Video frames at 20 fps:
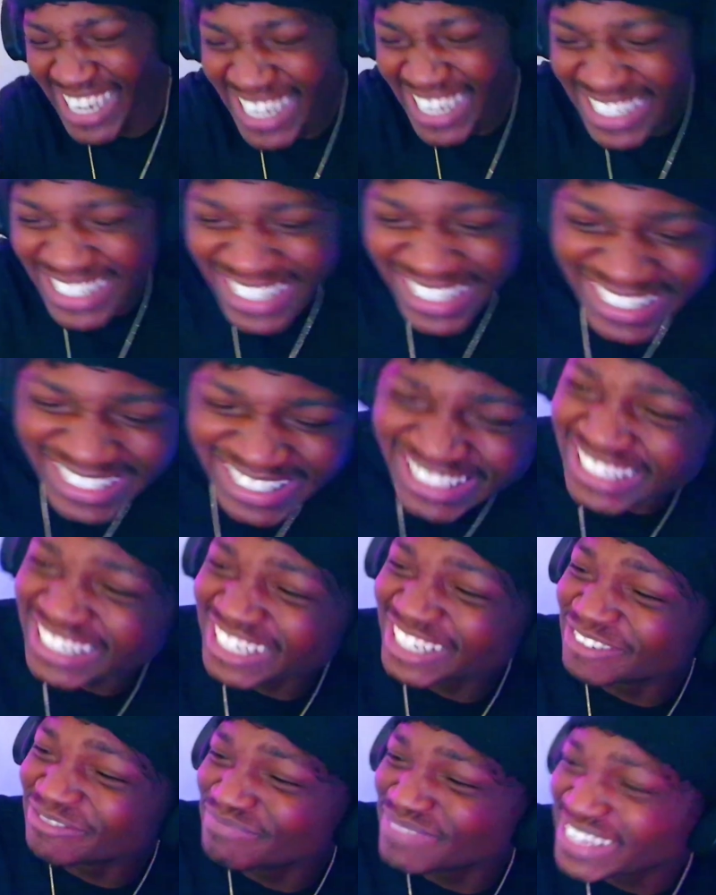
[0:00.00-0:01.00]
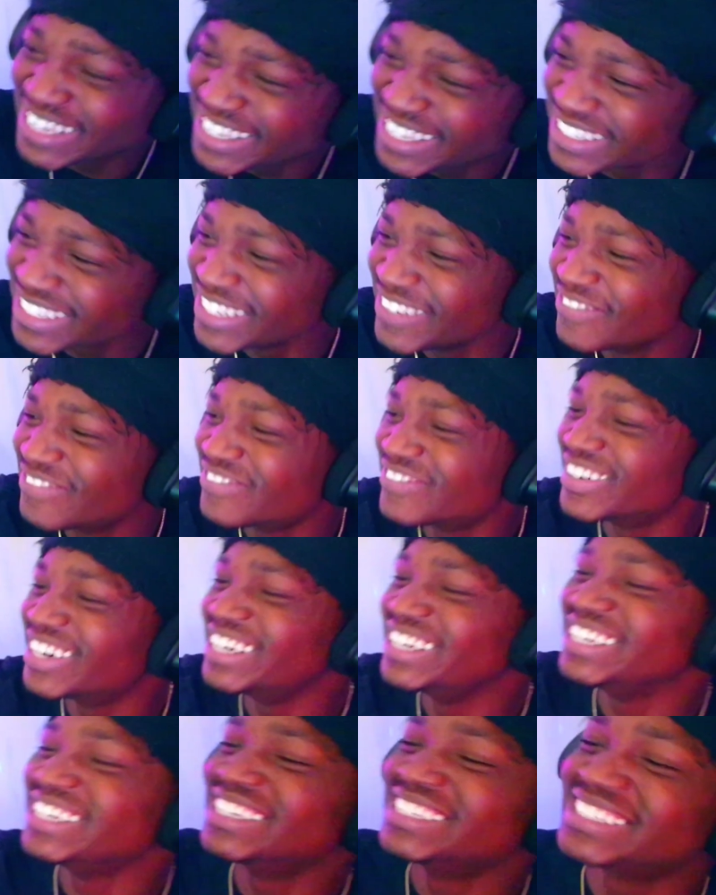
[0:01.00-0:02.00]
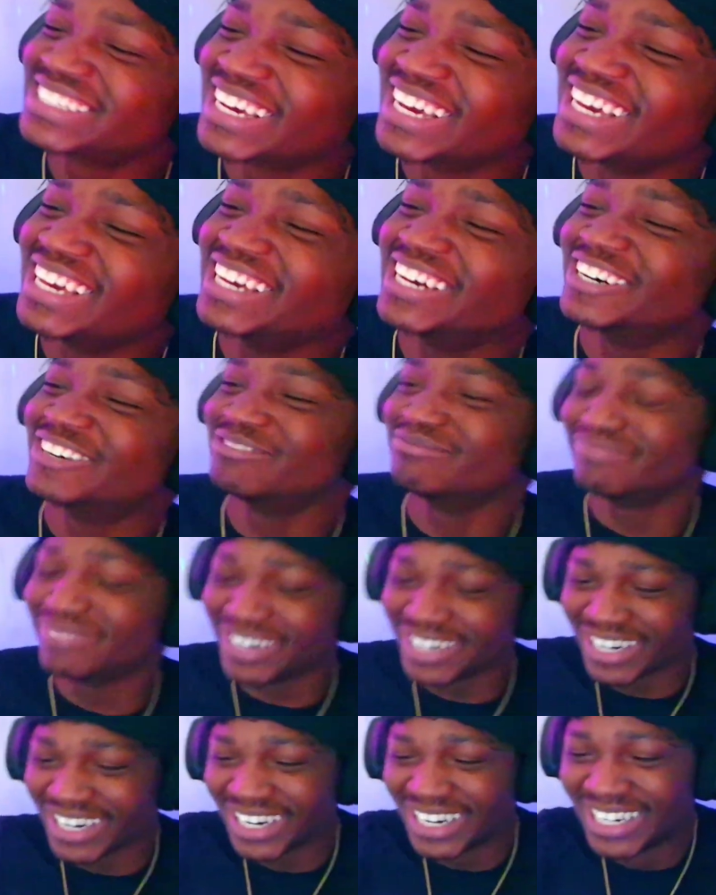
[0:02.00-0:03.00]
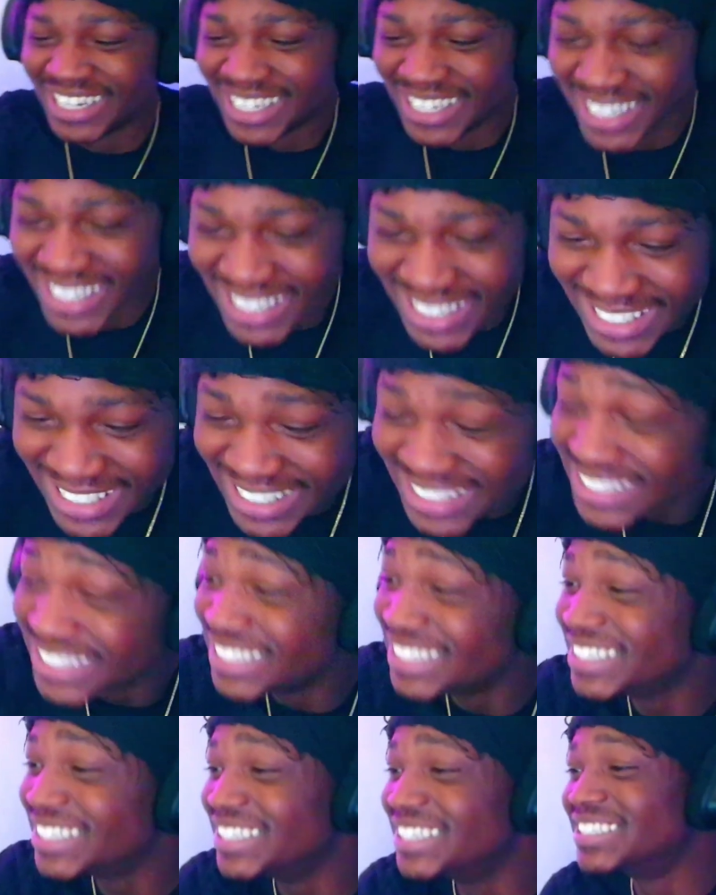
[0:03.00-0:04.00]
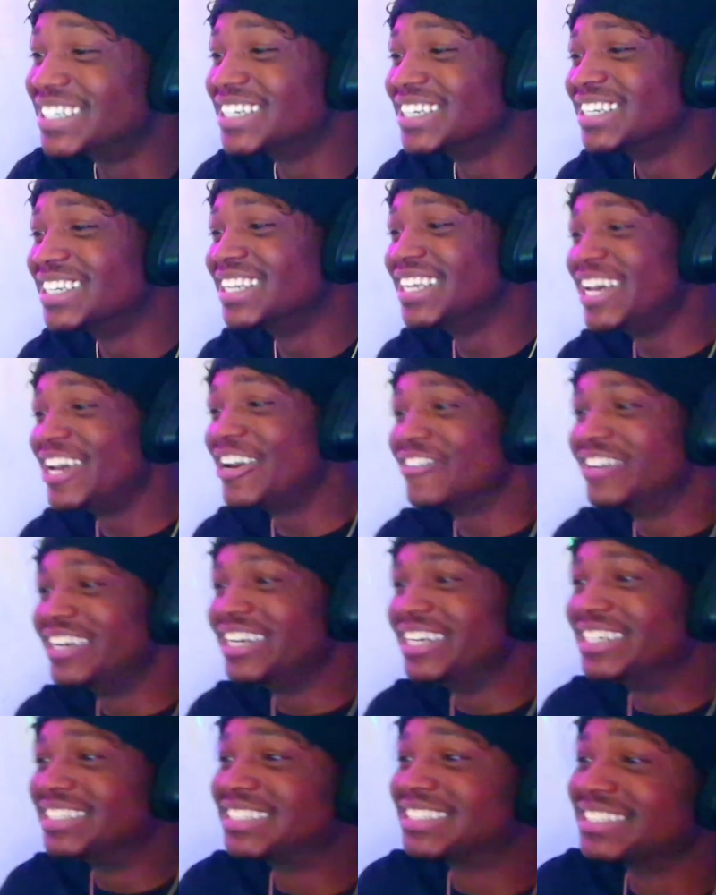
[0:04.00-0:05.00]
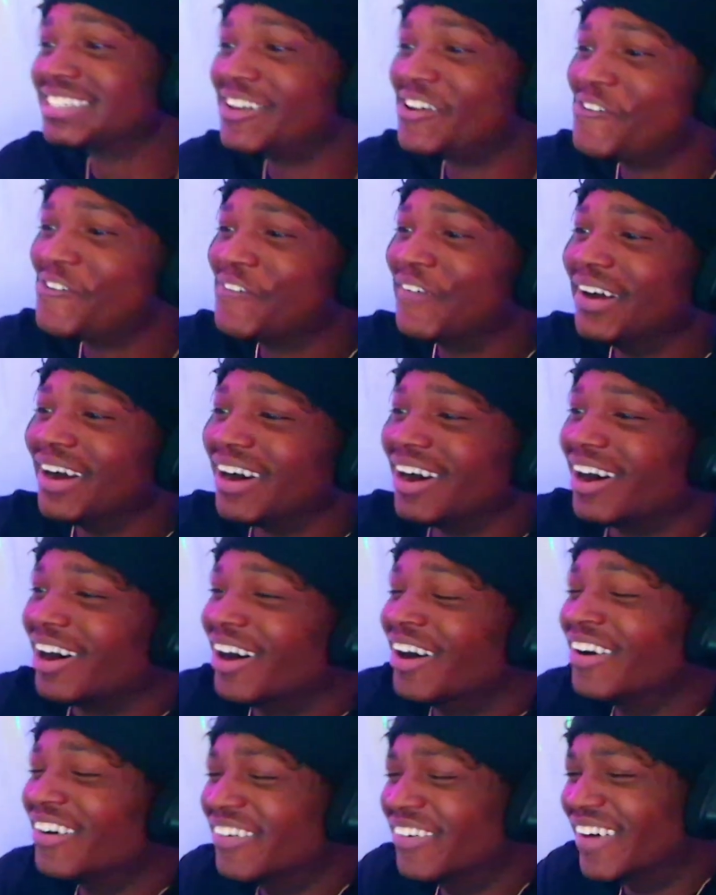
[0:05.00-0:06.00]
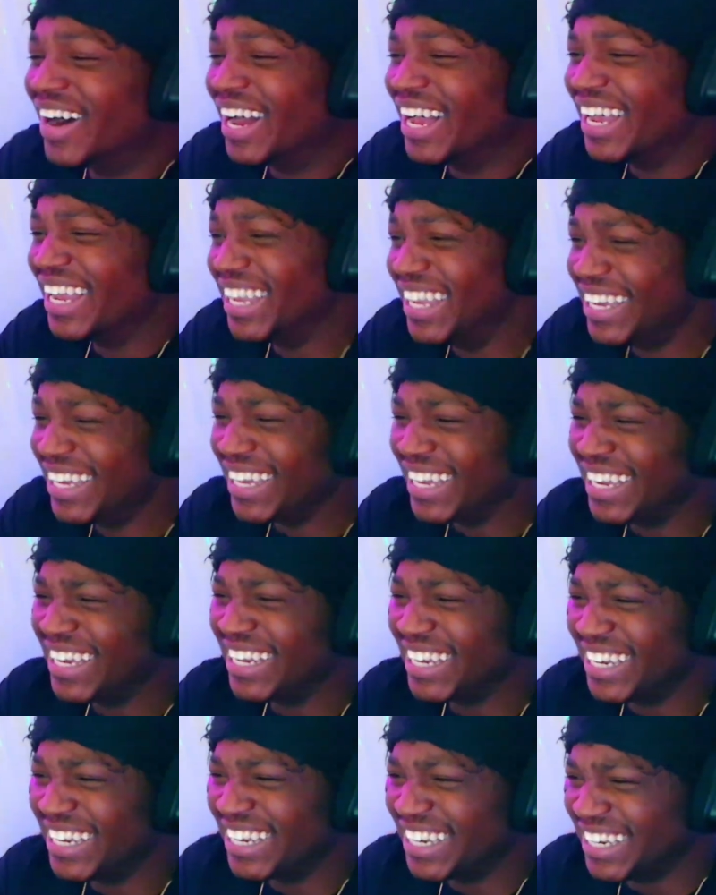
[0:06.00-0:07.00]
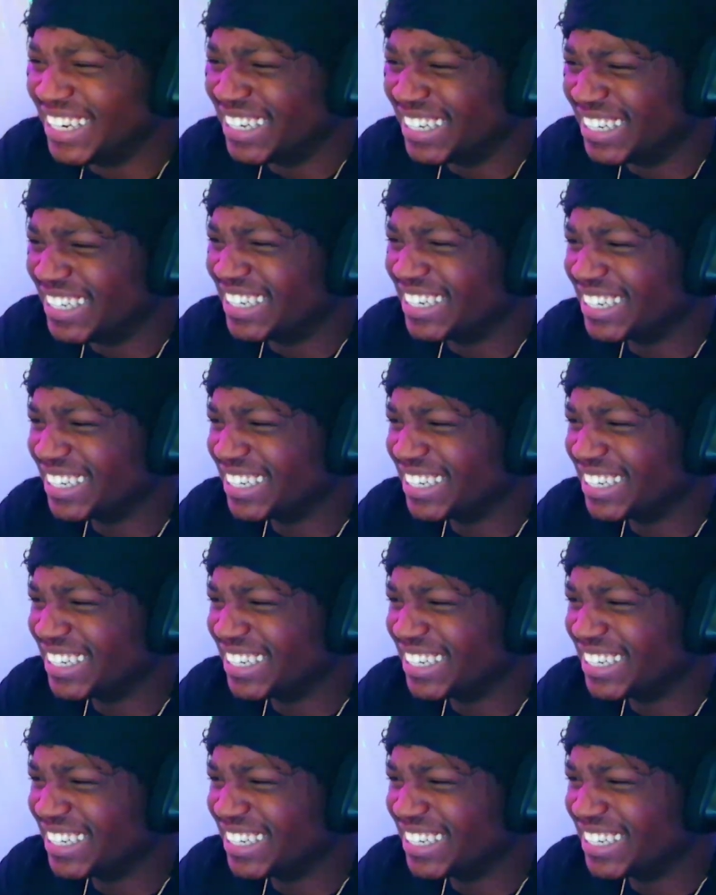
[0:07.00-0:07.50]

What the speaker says: This nigga Beasley funny as hell, bro. This nigga is hilarious. Every empire came down from